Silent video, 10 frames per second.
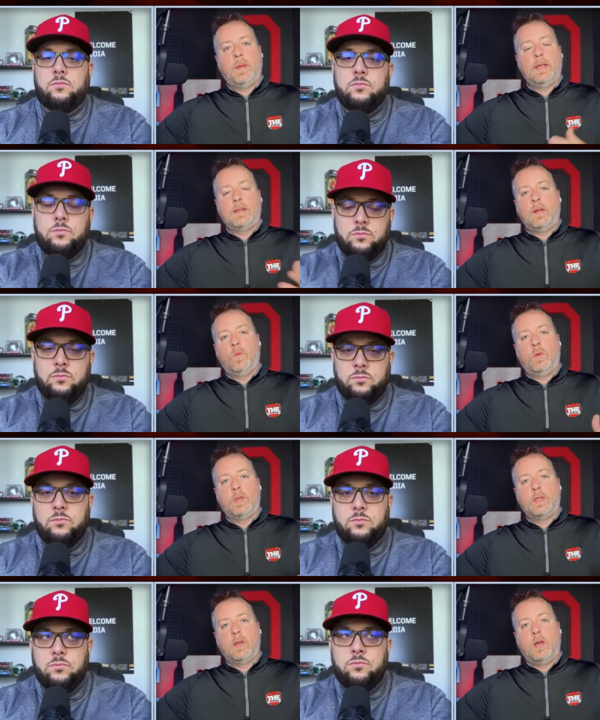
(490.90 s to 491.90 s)
Speaker 1: based on what we
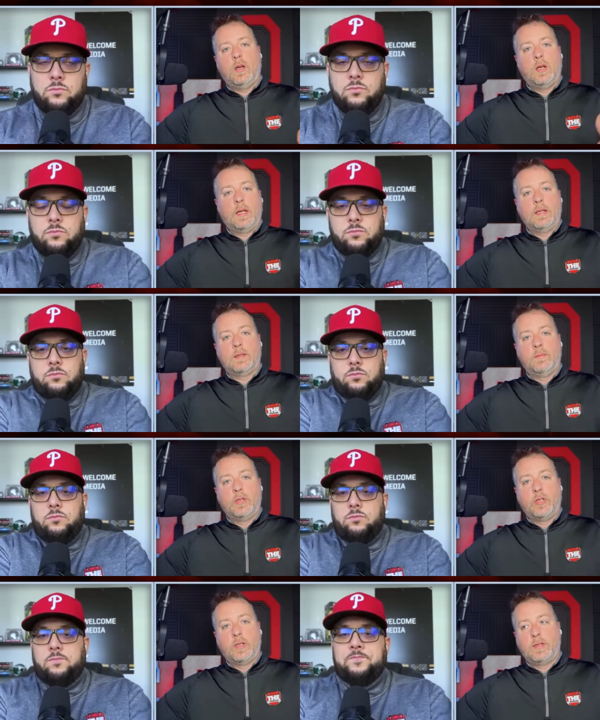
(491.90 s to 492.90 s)
saw against
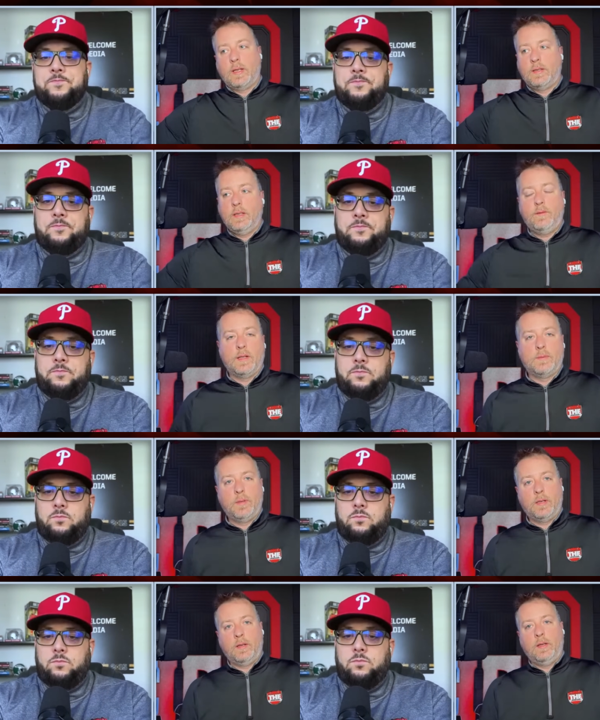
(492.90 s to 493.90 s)
Michigan State's defense.
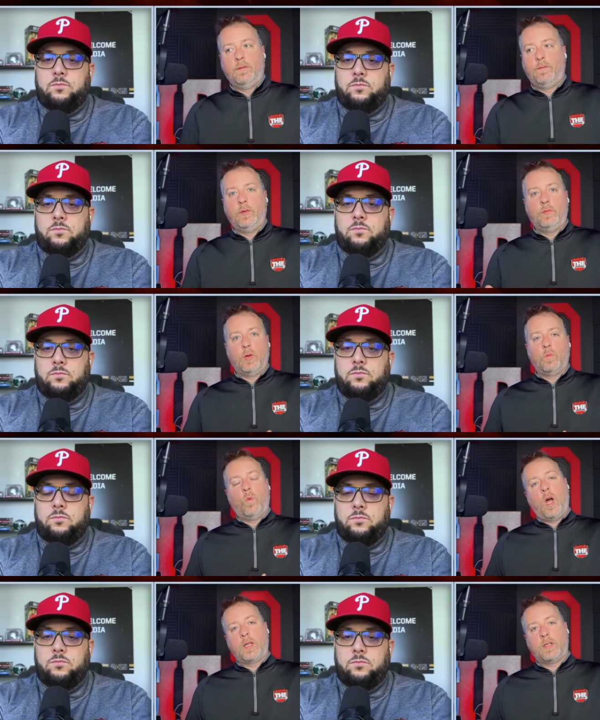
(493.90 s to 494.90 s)
But if you don't
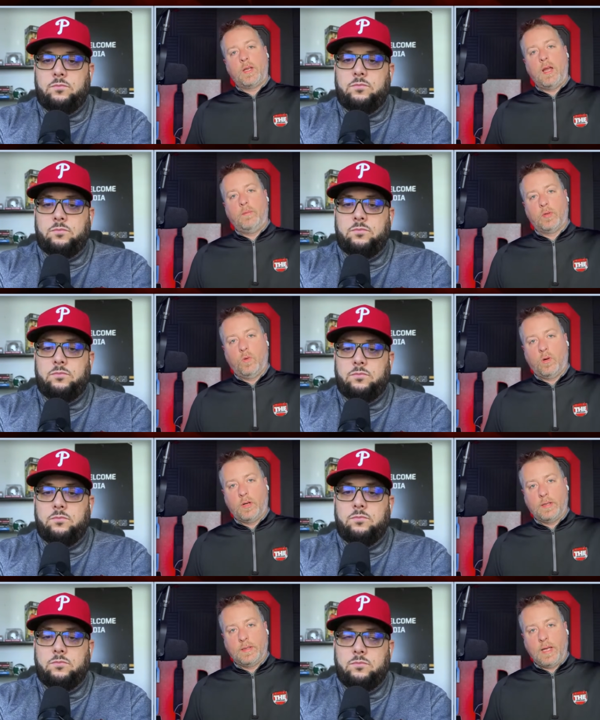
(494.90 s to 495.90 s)
watch Kyle McCord
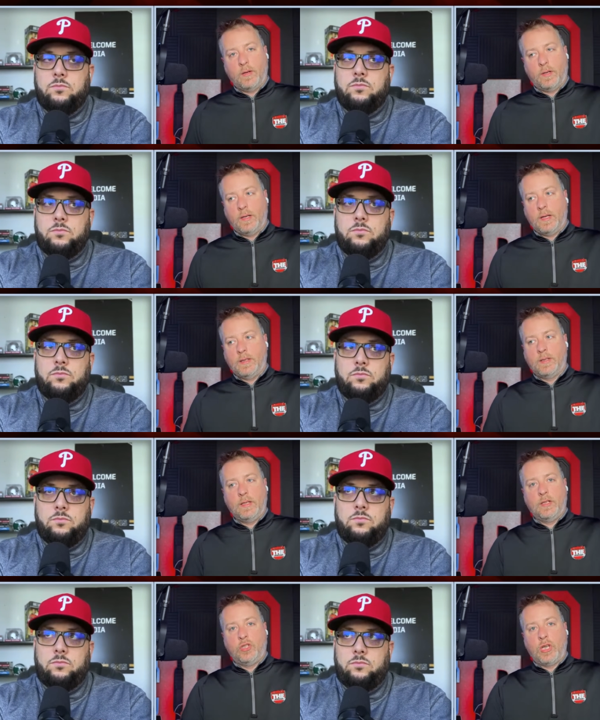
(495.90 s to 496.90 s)
on Saturday night and see
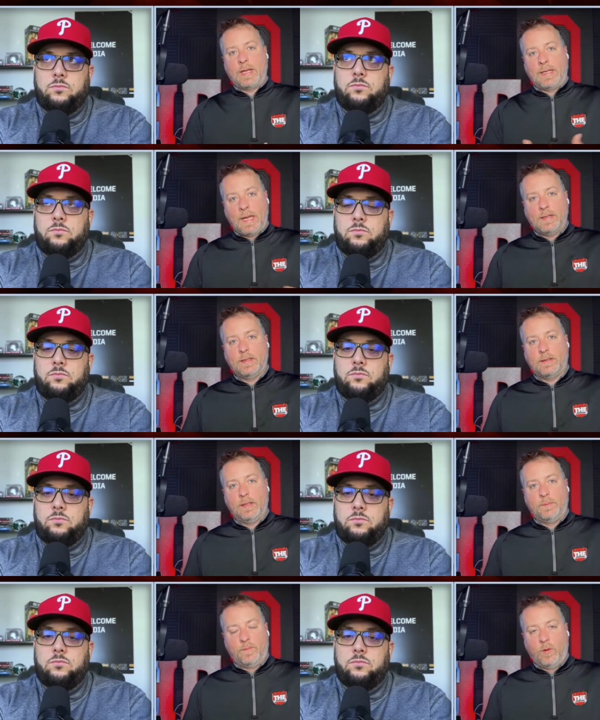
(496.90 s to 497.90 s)
a gigantic
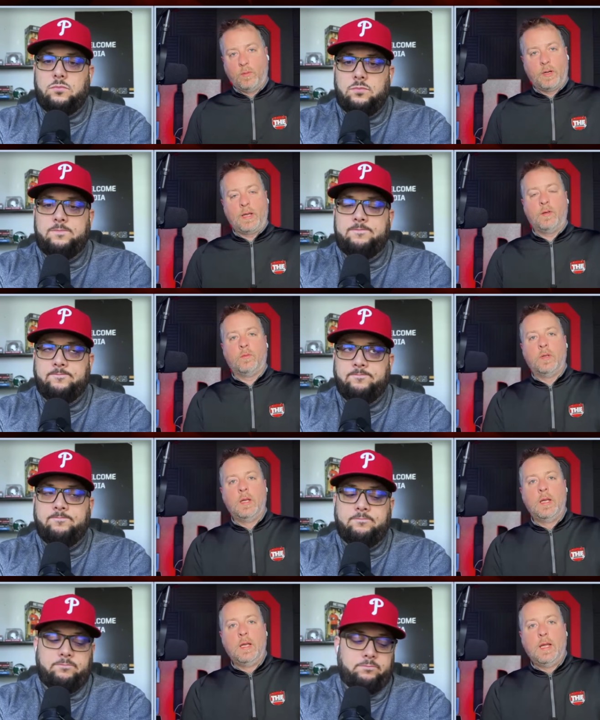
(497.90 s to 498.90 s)
leap forward, I don't,
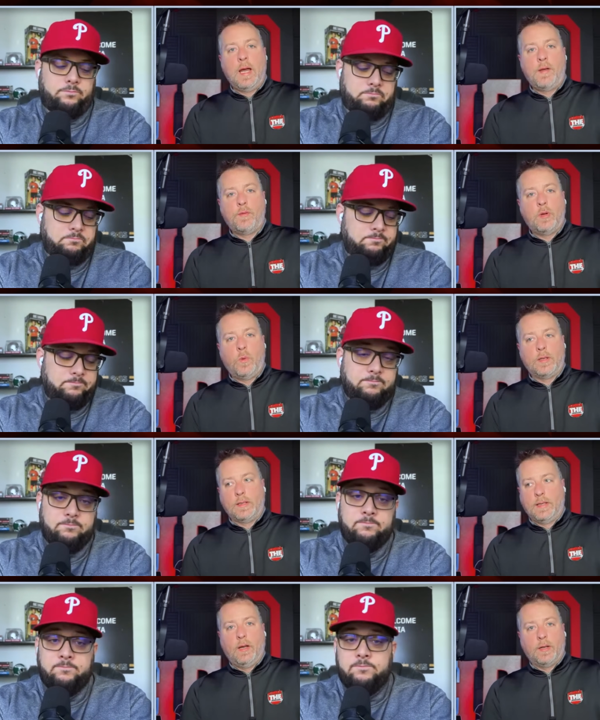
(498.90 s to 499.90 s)
I don't know what to
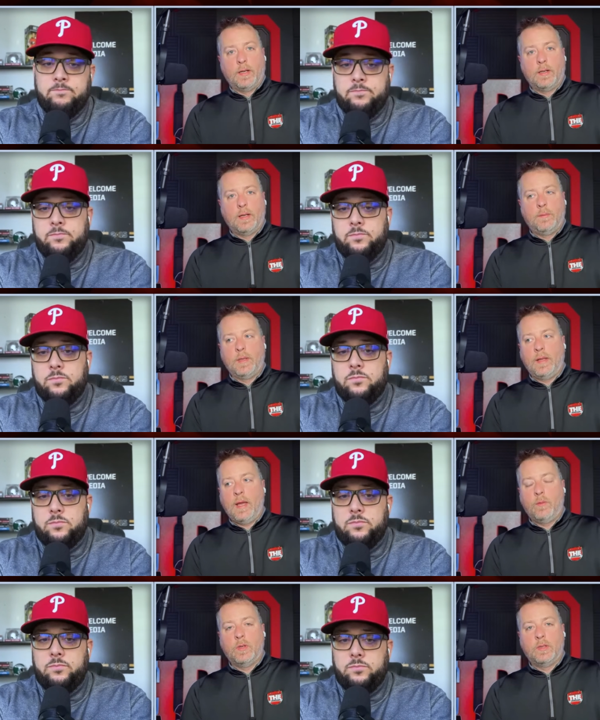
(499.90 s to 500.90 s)
tell you. I mean, that
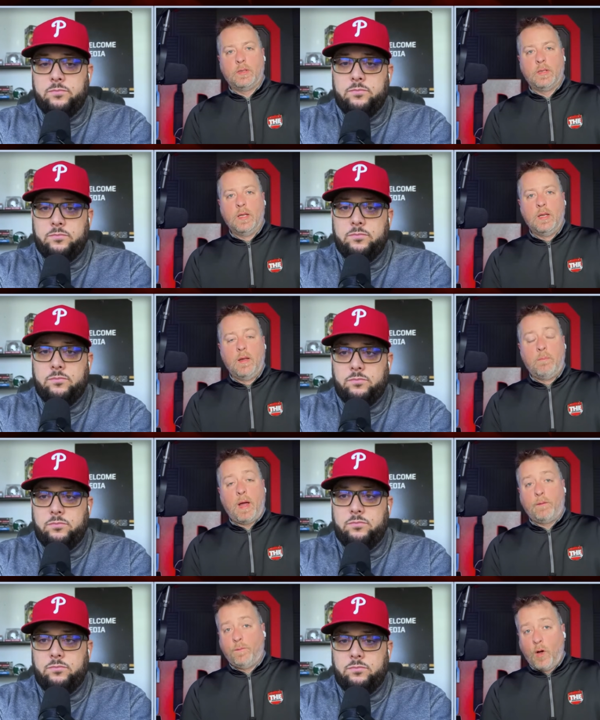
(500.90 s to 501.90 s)
was by
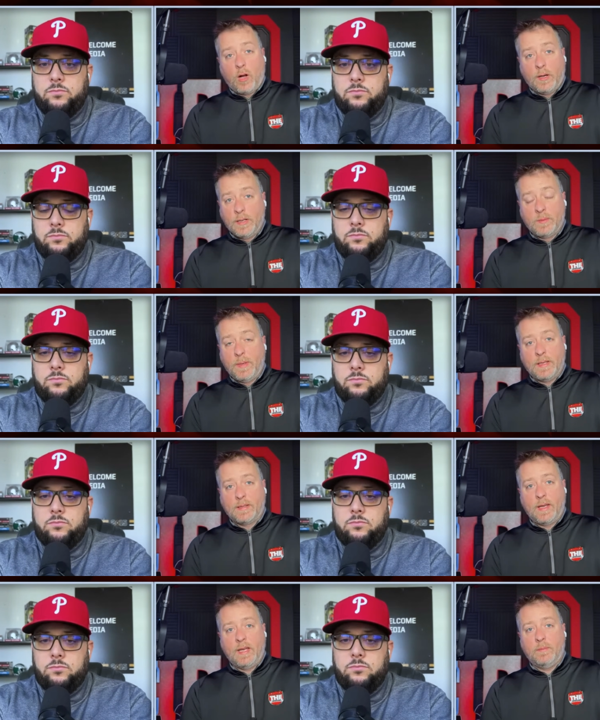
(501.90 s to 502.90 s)
far his best
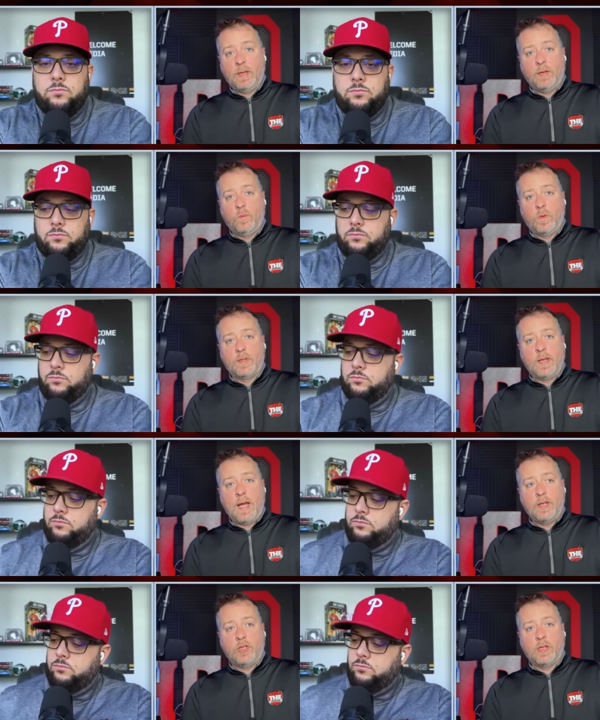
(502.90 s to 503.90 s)
game, and it was
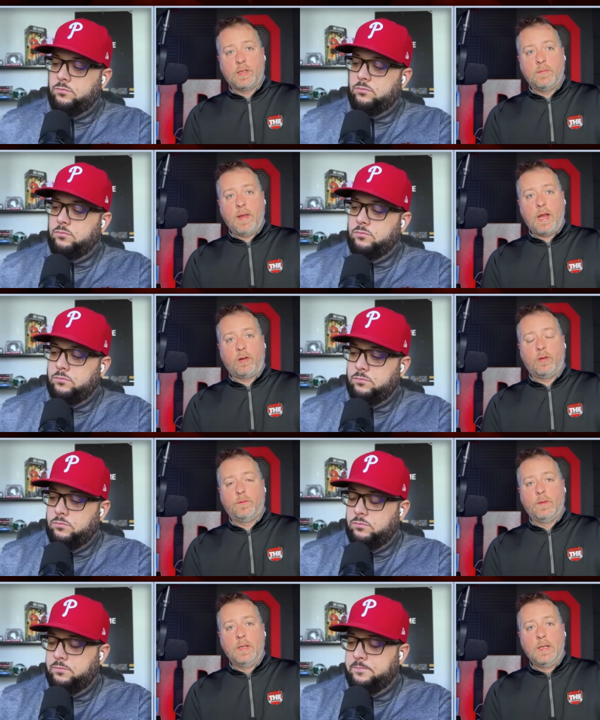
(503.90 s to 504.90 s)
not just a matter of,
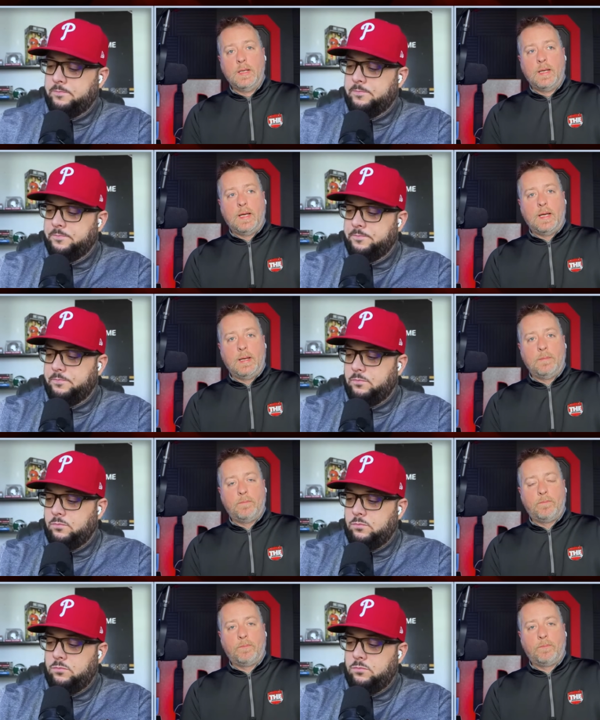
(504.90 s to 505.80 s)
um,